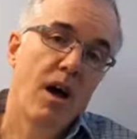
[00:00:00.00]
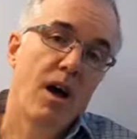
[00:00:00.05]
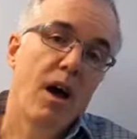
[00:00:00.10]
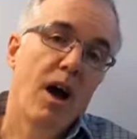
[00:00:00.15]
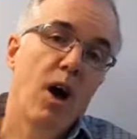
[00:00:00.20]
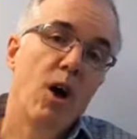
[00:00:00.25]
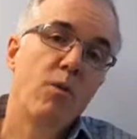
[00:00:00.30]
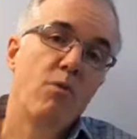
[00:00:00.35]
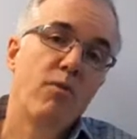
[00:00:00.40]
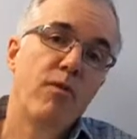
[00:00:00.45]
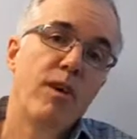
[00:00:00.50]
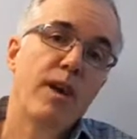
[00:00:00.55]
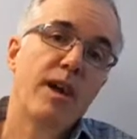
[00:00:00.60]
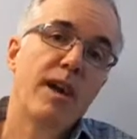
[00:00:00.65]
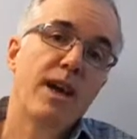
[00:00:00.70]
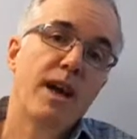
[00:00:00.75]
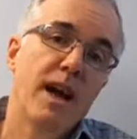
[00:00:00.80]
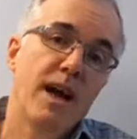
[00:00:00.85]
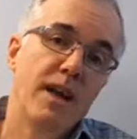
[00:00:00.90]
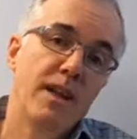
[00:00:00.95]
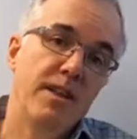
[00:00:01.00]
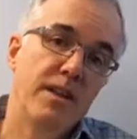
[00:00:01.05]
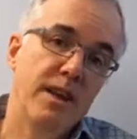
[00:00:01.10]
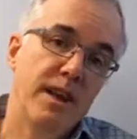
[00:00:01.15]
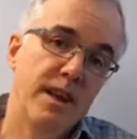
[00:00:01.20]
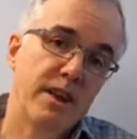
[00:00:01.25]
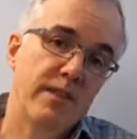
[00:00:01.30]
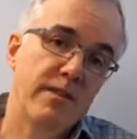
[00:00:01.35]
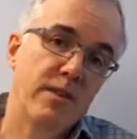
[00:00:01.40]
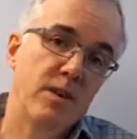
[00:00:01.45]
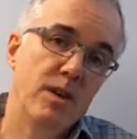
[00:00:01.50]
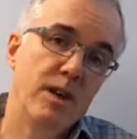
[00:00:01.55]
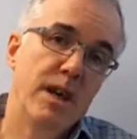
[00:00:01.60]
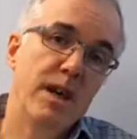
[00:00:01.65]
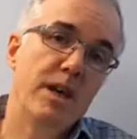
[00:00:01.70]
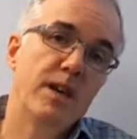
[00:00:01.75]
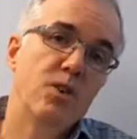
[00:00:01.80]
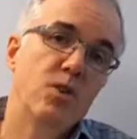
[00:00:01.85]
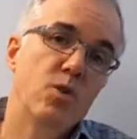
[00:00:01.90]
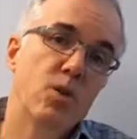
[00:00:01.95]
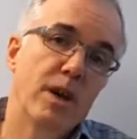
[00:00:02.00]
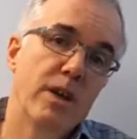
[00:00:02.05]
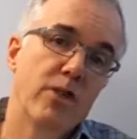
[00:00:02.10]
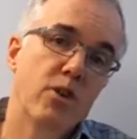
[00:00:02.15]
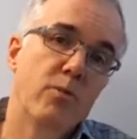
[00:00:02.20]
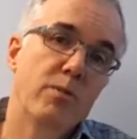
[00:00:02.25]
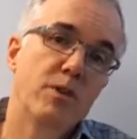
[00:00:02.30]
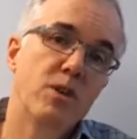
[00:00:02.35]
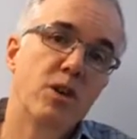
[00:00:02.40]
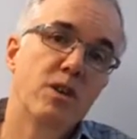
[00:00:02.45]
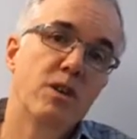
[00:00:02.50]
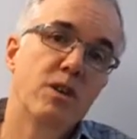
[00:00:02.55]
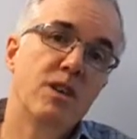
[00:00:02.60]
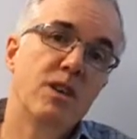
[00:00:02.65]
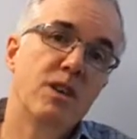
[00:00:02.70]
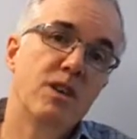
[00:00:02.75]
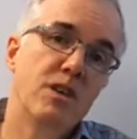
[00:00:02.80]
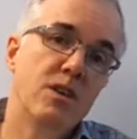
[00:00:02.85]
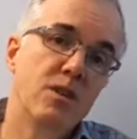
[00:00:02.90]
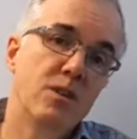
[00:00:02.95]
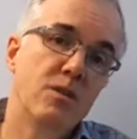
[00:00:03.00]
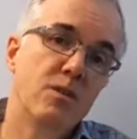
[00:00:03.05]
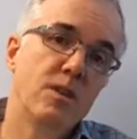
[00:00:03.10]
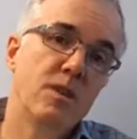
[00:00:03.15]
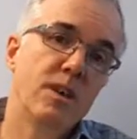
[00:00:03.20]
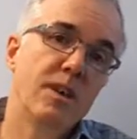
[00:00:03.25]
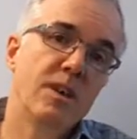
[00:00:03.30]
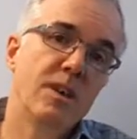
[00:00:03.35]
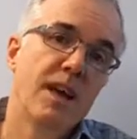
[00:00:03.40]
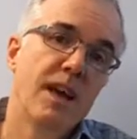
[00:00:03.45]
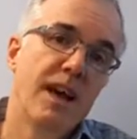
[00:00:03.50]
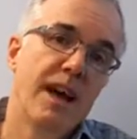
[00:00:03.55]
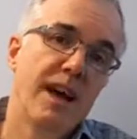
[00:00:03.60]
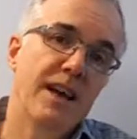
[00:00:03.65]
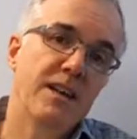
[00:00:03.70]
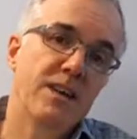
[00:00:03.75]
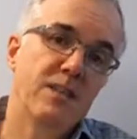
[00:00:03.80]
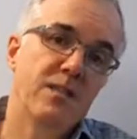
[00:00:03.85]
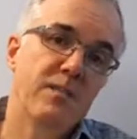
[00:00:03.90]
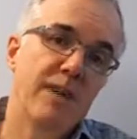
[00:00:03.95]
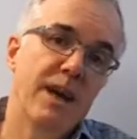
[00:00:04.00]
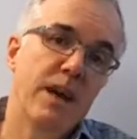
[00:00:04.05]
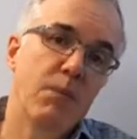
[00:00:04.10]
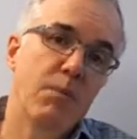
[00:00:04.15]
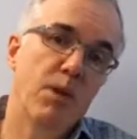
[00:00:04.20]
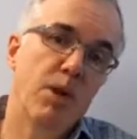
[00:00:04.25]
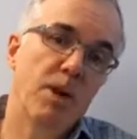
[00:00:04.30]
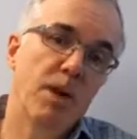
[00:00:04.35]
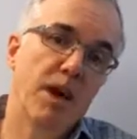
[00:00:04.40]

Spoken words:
Hopefully in the next few days you'll get the opportunity to use it, as it's available on